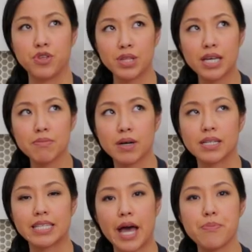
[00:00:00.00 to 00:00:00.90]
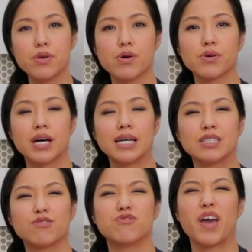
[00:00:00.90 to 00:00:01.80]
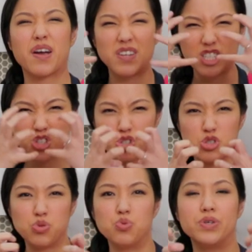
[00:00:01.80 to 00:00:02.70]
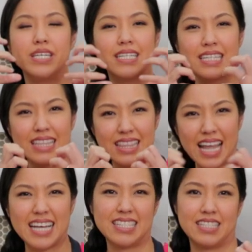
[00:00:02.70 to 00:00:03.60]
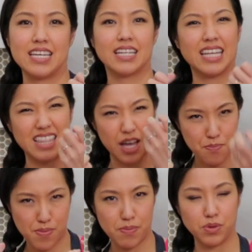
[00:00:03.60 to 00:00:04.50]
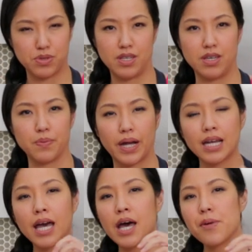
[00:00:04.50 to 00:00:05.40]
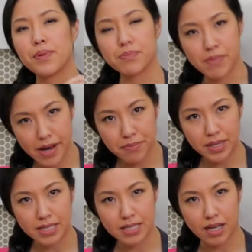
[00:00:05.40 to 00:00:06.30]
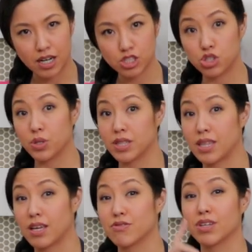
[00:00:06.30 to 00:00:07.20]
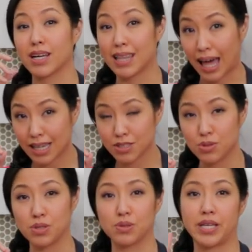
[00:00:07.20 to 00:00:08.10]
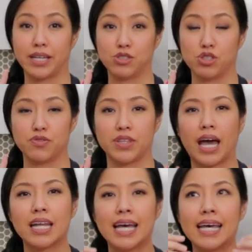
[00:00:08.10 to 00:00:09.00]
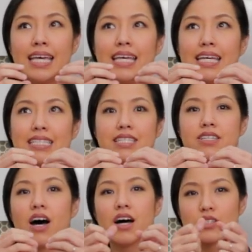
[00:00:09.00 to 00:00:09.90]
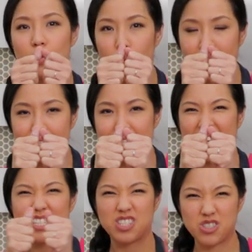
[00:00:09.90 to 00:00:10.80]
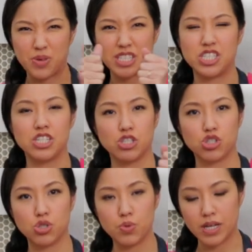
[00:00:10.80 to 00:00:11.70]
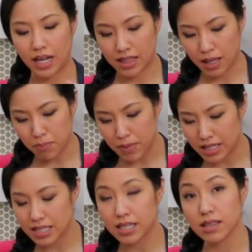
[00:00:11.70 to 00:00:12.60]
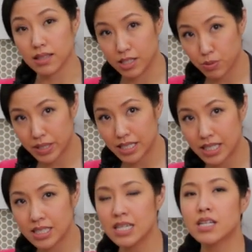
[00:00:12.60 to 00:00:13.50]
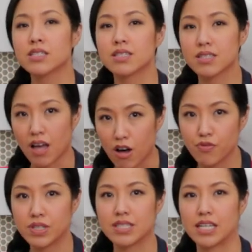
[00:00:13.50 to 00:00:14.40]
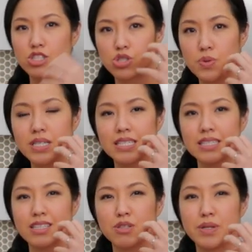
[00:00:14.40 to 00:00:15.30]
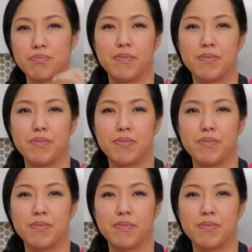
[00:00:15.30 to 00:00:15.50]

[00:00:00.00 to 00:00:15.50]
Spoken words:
you think about it, tapioca is very chewy and elastic, like think bubble tea, right? But mung bean starch, you can think of the glass noodle texture for that, it's not quite that stretchy and chewy, and I think mixing a little bit in softens that chewiness a little bit,